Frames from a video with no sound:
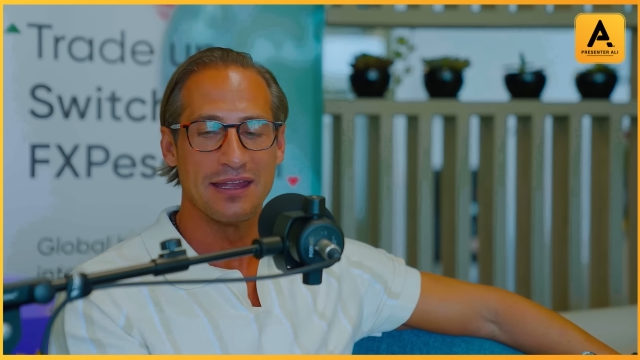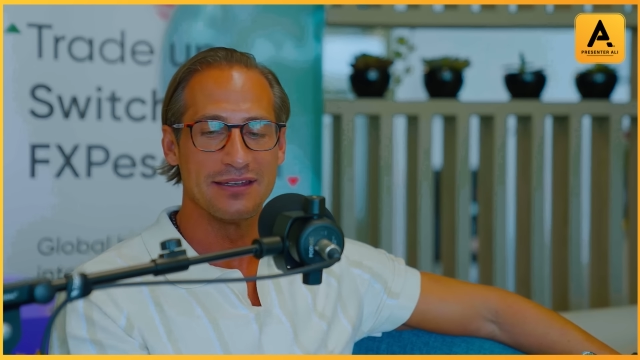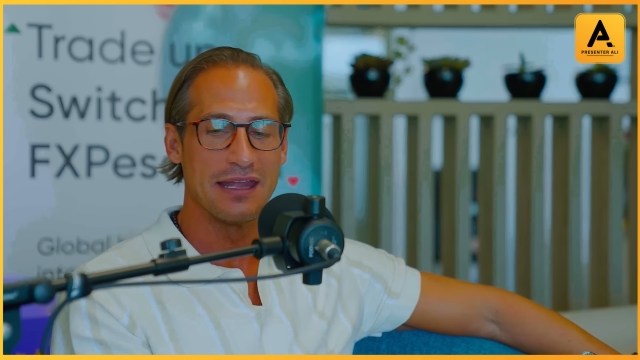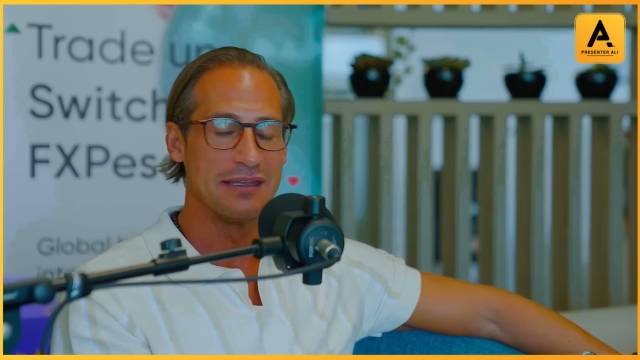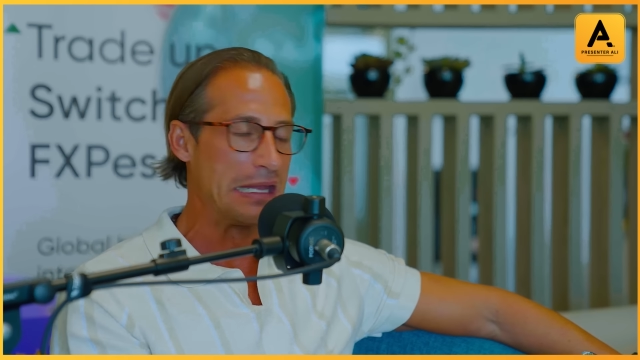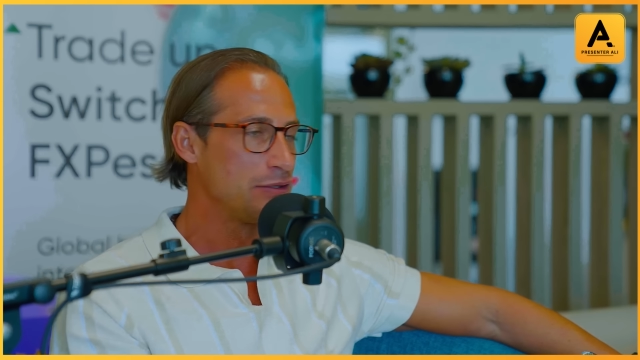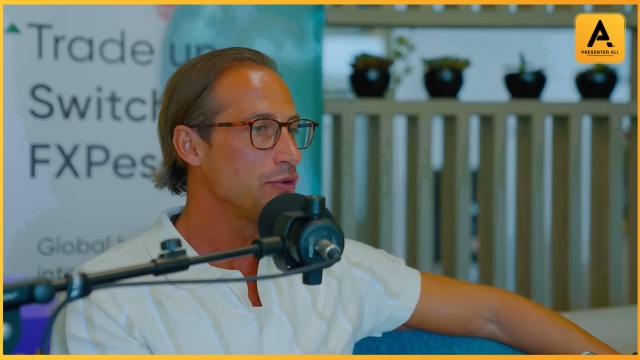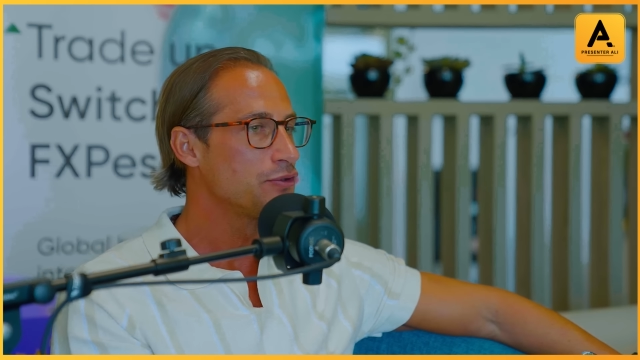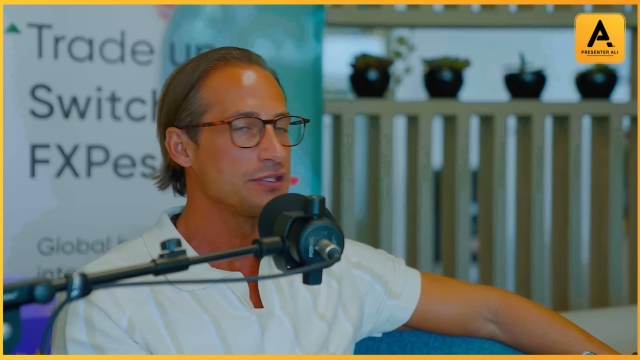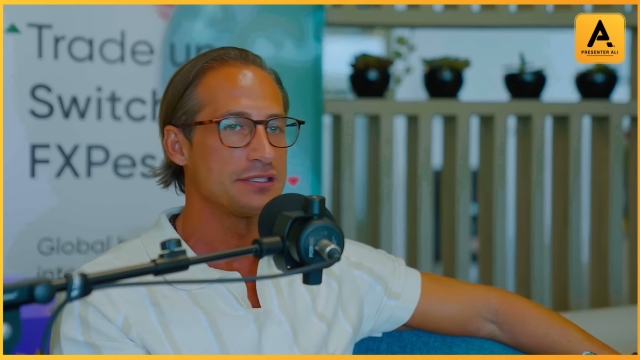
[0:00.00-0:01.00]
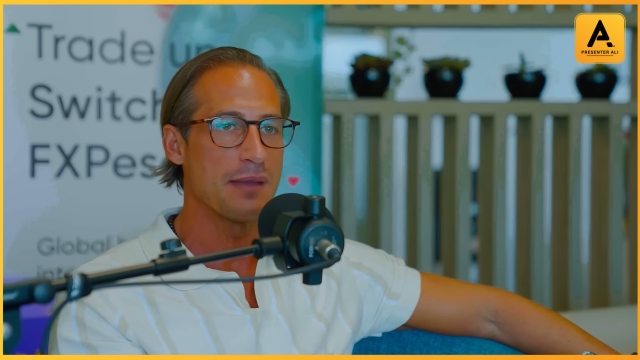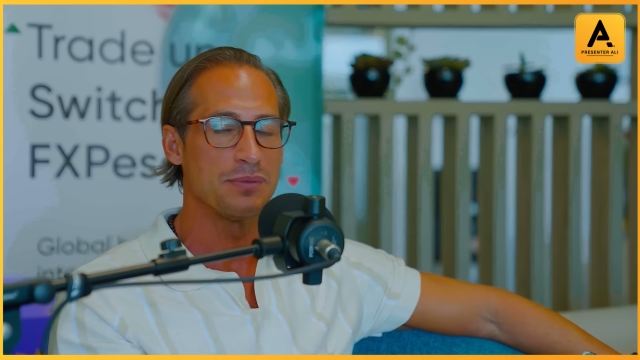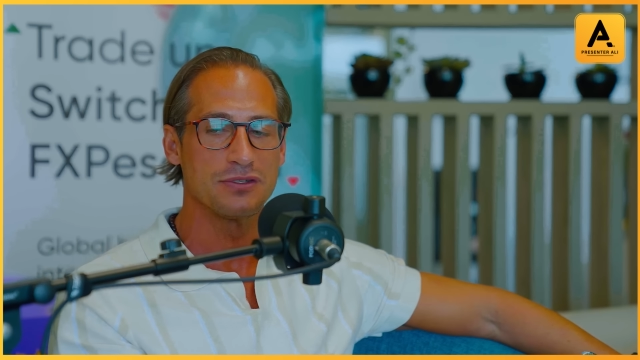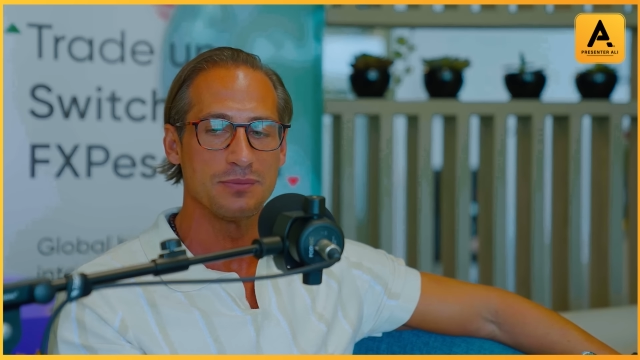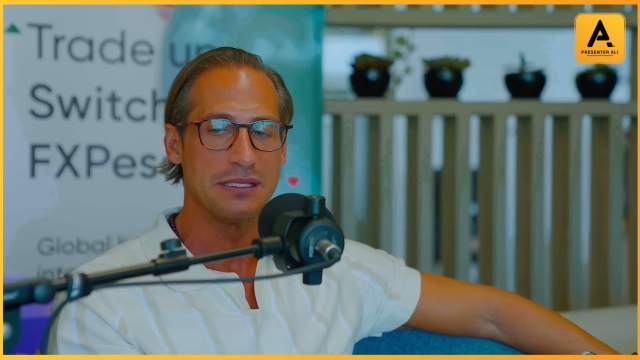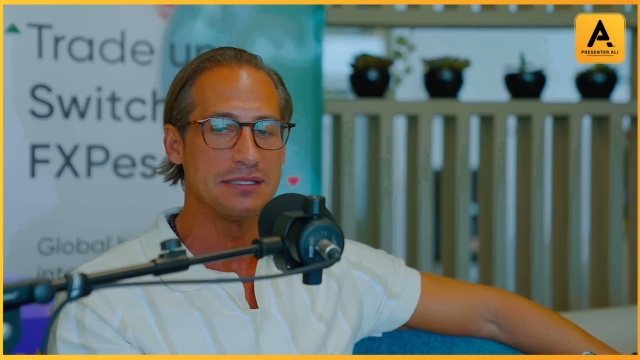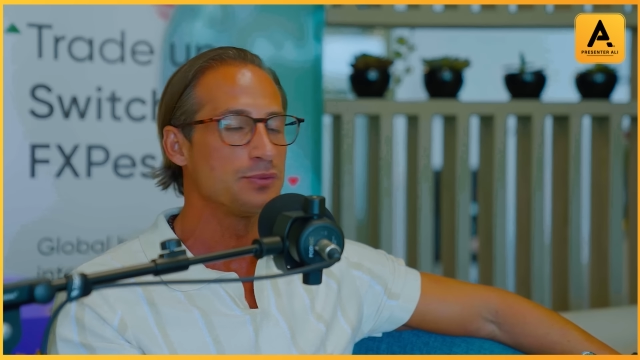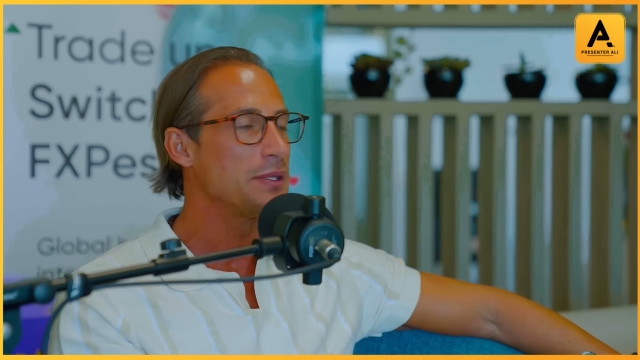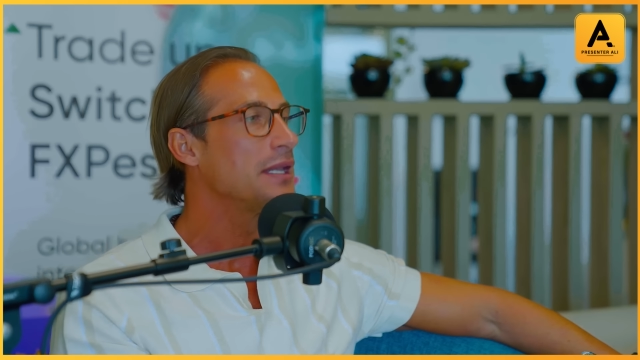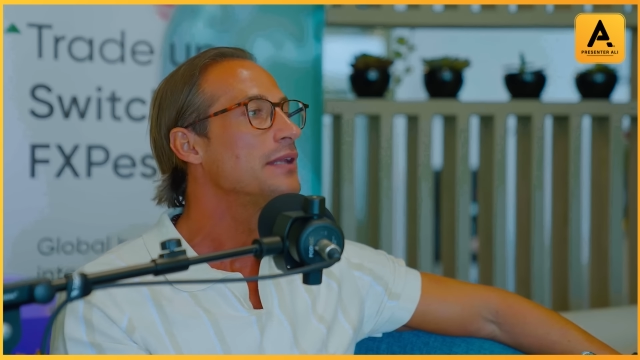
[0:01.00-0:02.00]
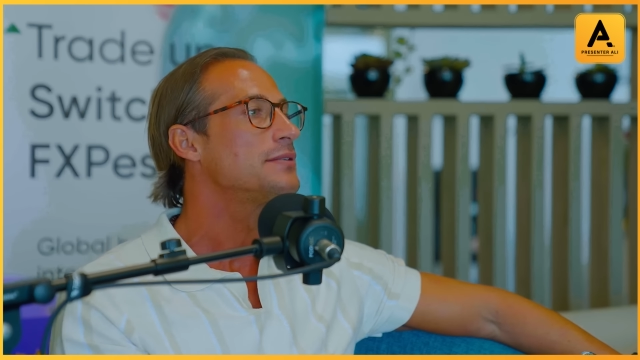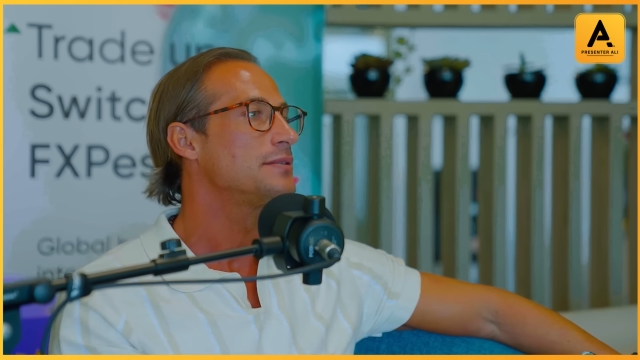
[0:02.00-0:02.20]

And you know, it just happened to me this weekend.